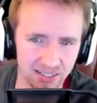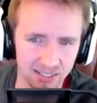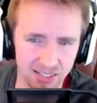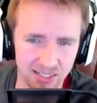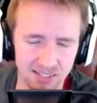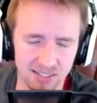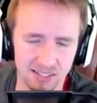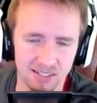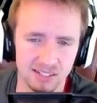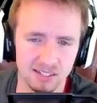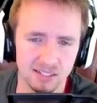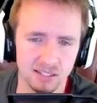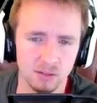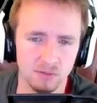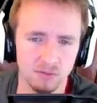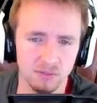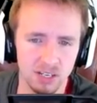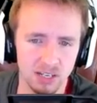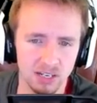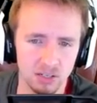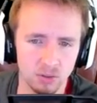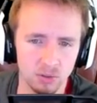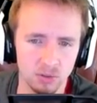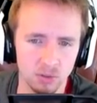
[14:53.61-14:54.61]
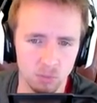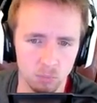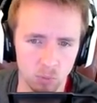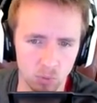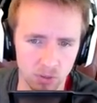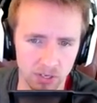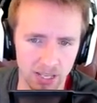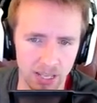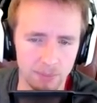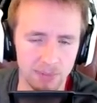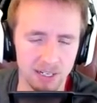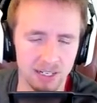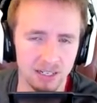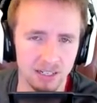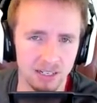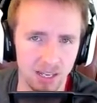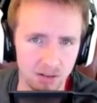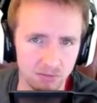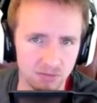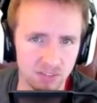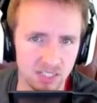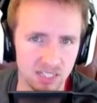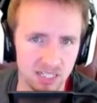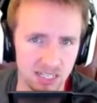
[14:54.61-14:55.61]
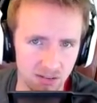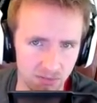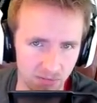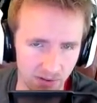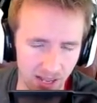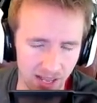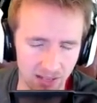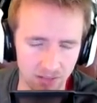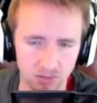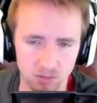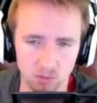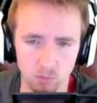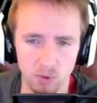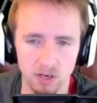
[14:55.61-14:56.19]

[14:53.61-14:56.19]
This is the vehicle that Wargaming love to give out